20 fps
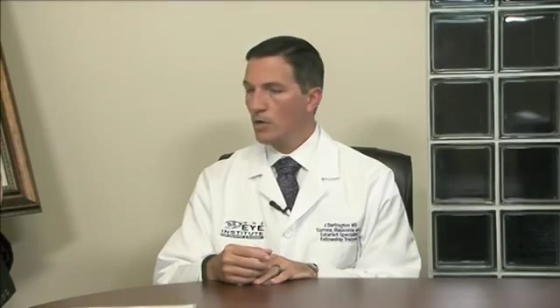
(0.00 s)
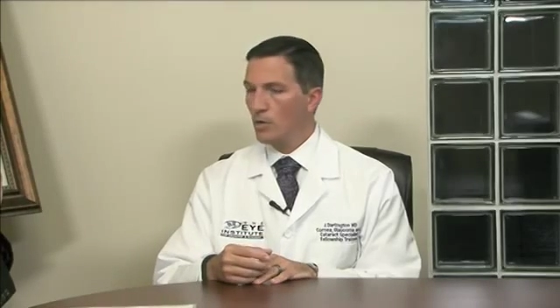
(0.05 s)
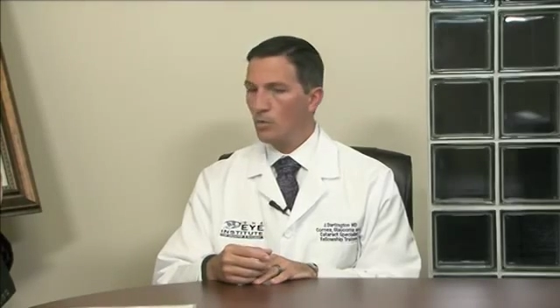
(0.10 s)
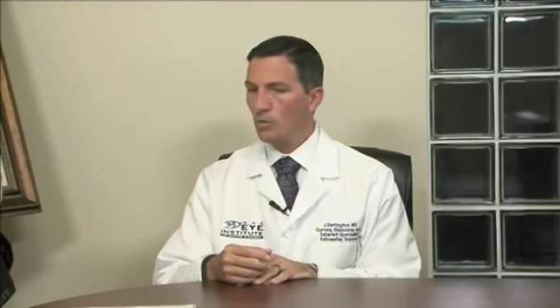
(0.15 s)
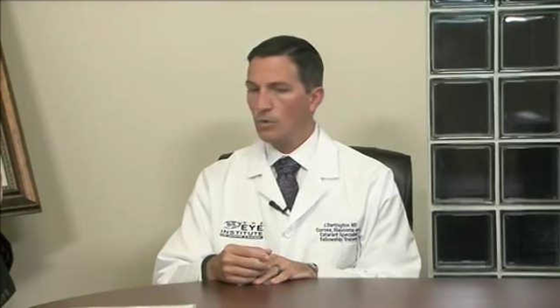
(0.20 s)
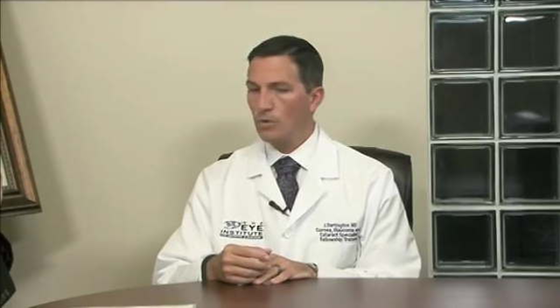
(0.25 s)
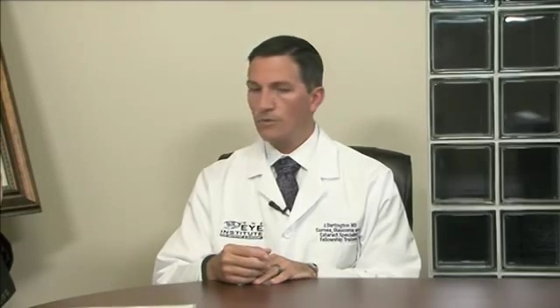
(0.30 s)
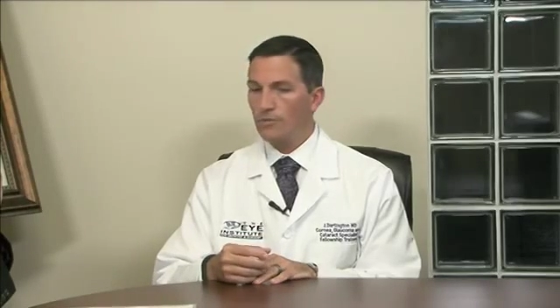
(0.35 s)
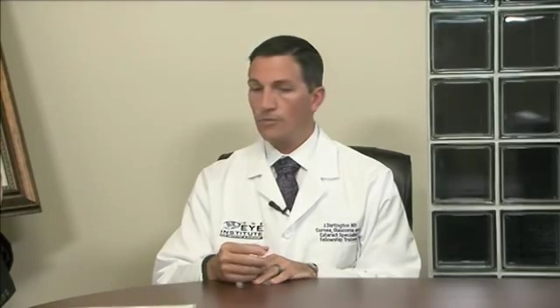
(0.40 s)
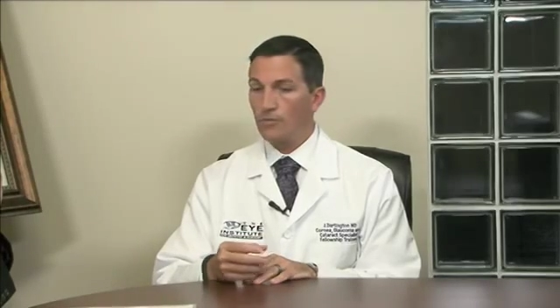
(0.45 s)

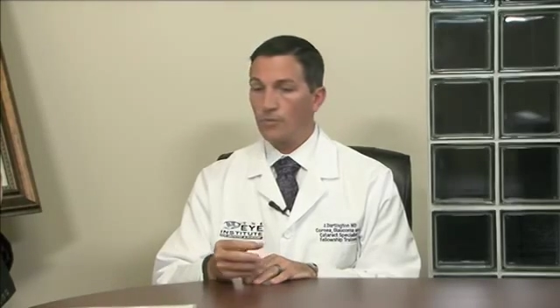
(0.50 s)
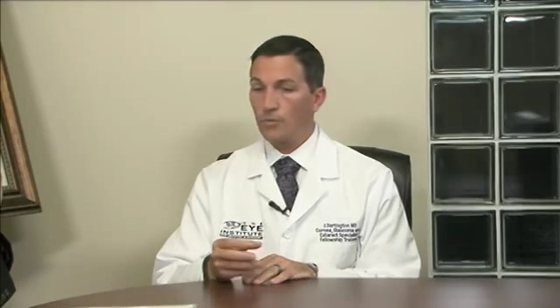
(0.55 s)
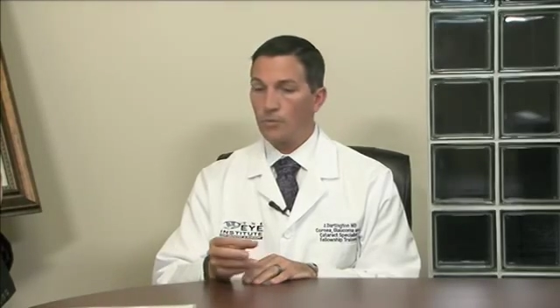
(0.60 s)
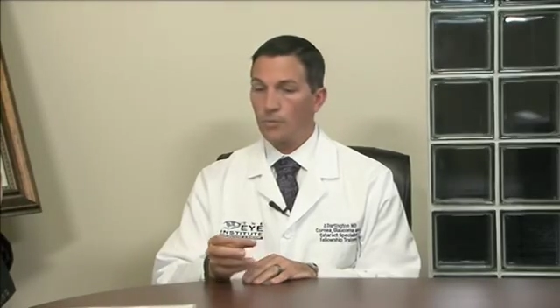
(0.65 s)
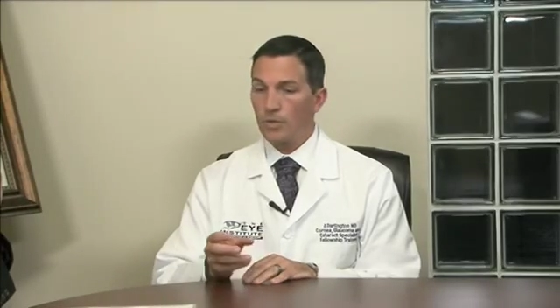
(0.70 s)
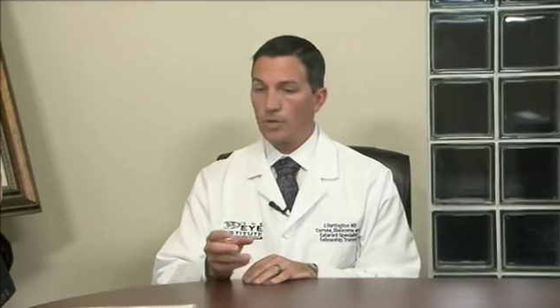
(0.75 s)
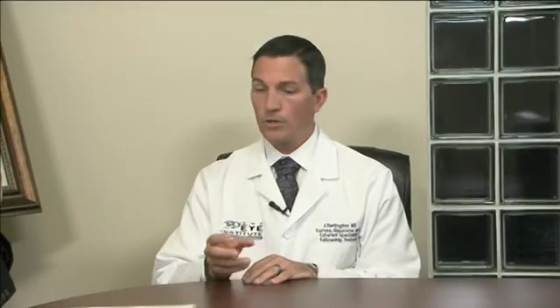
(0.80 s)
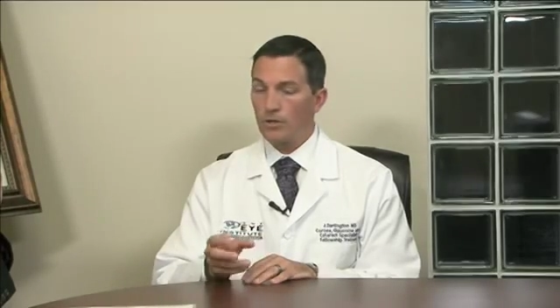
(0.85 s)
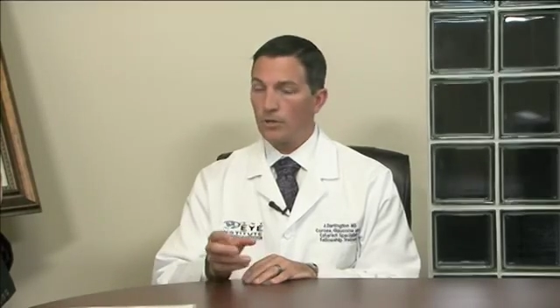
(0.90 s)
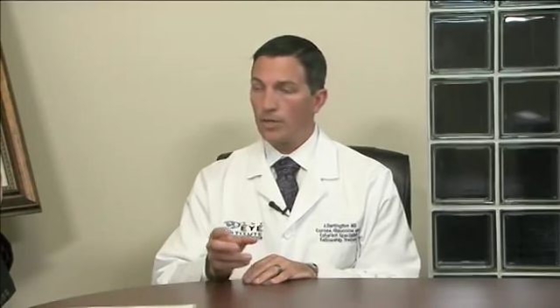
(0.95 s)
Well,
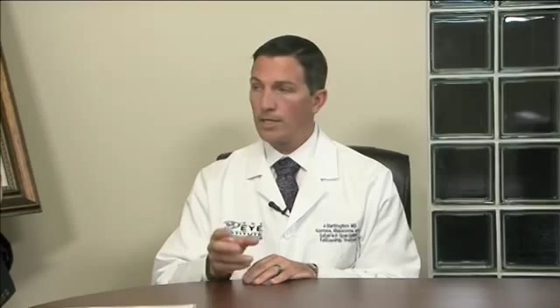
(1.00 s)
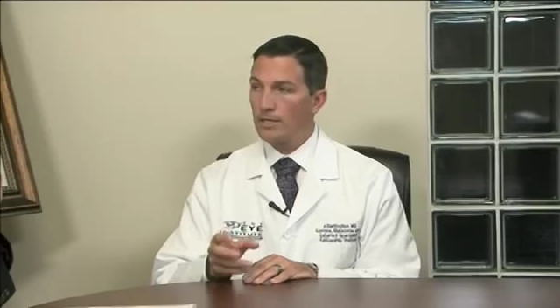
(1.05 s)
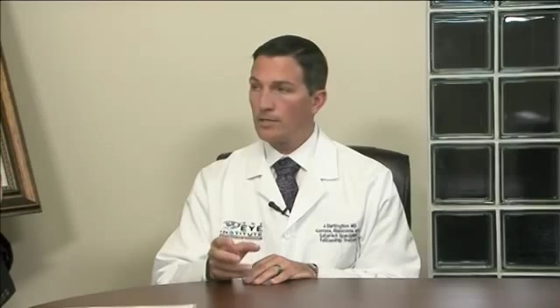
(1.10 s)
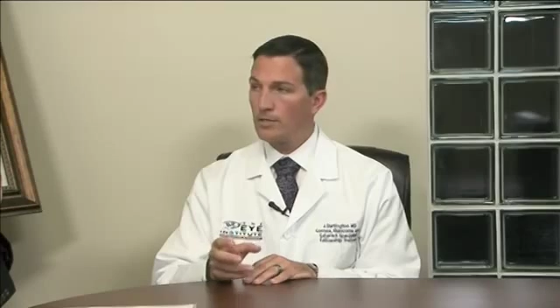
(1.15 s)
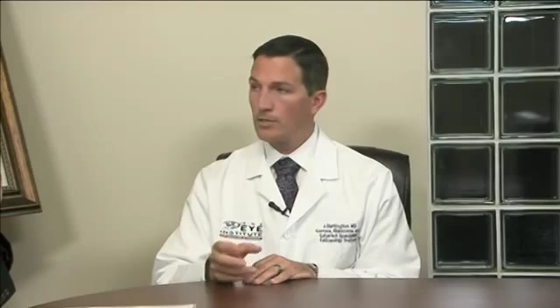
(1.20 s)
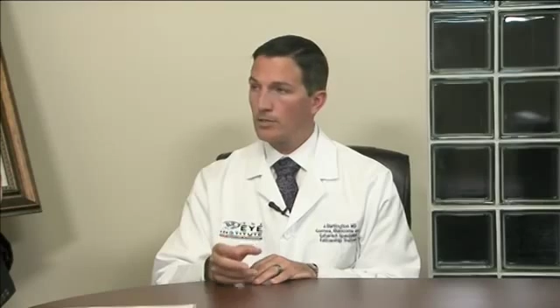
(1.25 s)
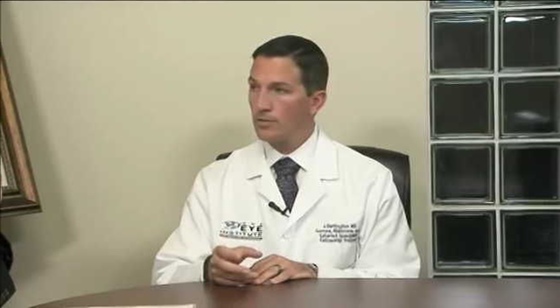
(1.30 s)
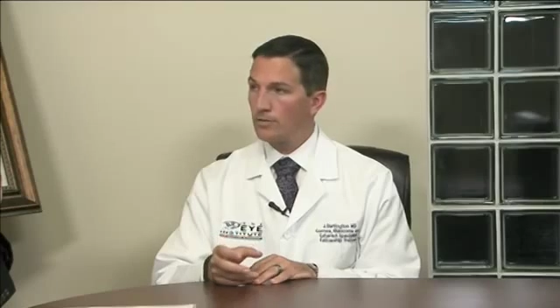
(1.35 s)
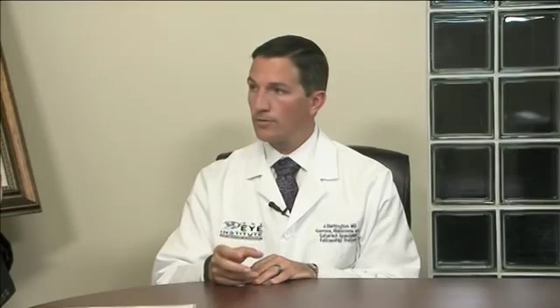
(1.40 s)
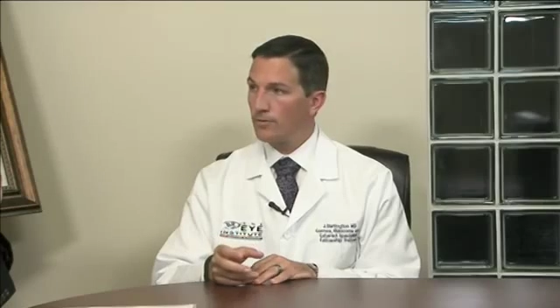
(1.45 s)
when our
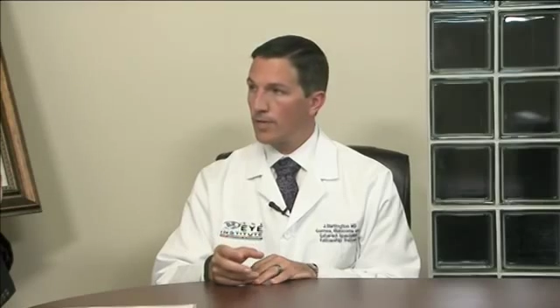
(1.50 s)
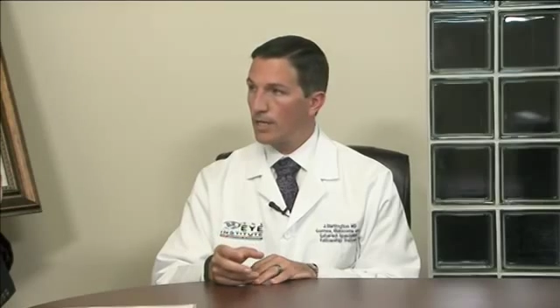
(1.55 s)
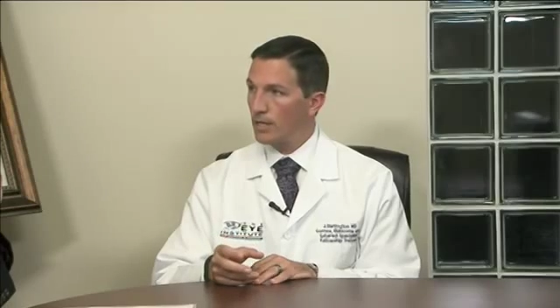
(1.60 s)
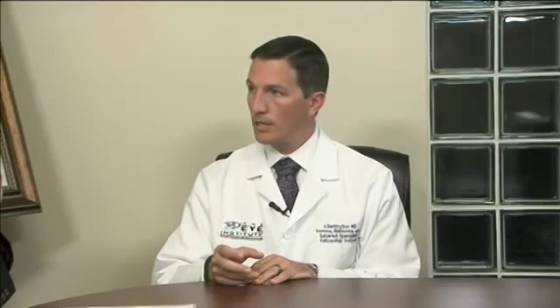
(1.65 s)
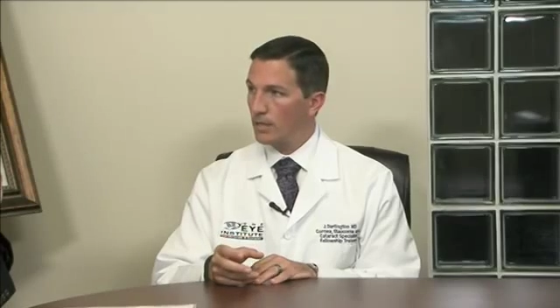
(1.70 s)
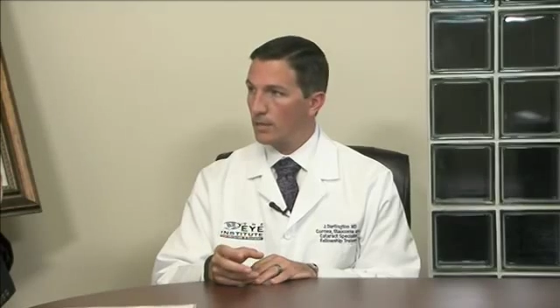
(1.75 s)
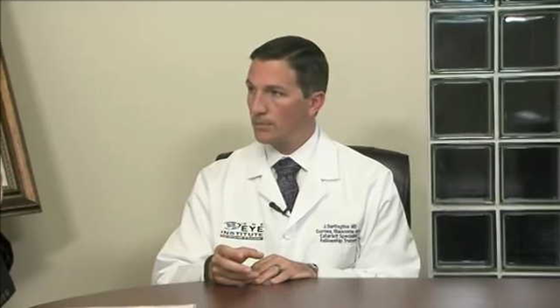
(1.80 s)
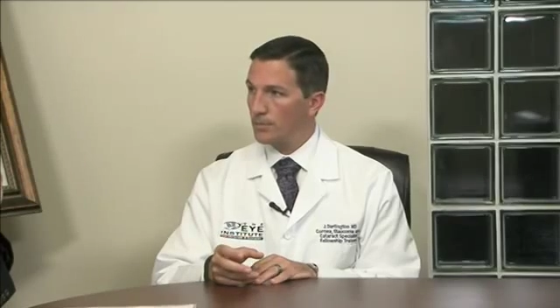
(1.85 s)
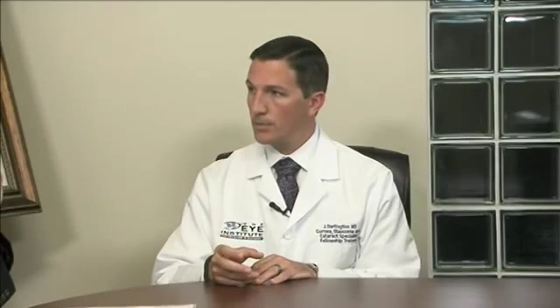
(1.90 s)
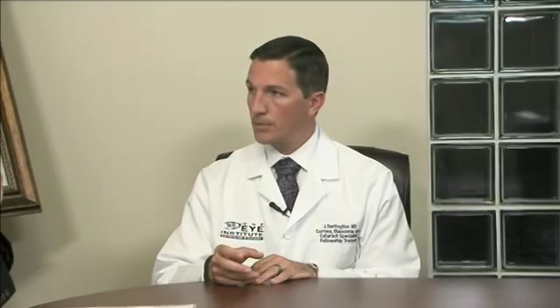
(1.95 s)
lens
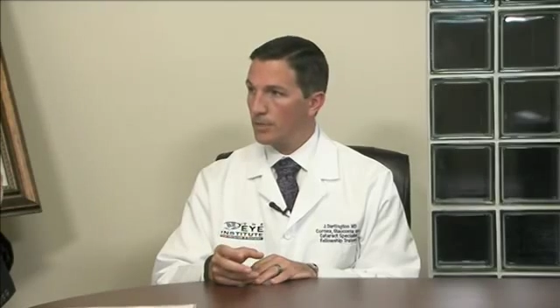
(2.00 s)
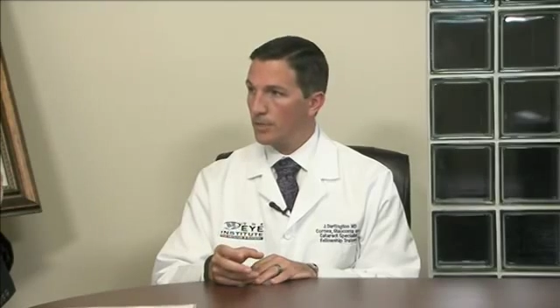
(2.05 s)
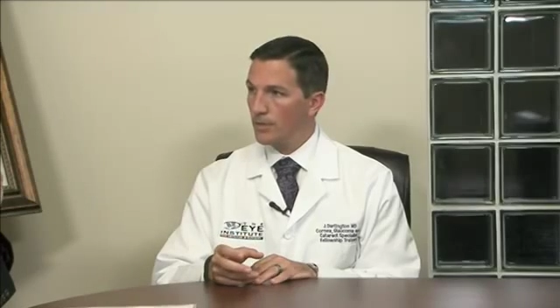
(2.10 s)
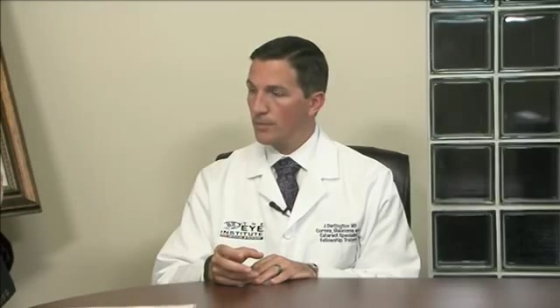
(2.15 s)
developed,